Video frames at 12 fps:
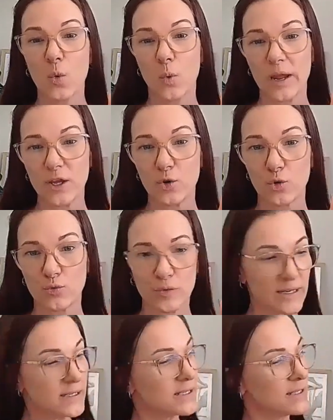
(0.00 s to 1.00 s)
where your
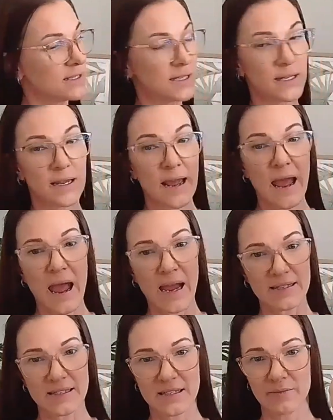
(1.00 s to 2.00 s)
wrist
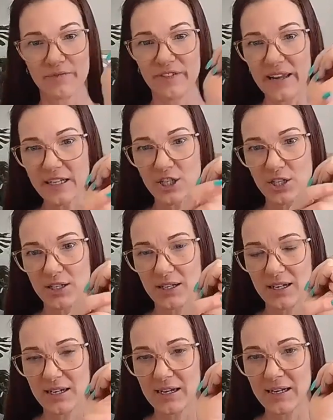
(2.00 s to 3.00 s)
has some flexion
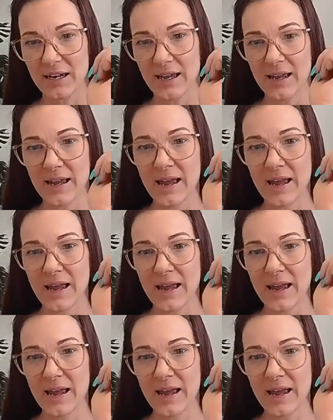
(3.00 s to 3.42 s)
in it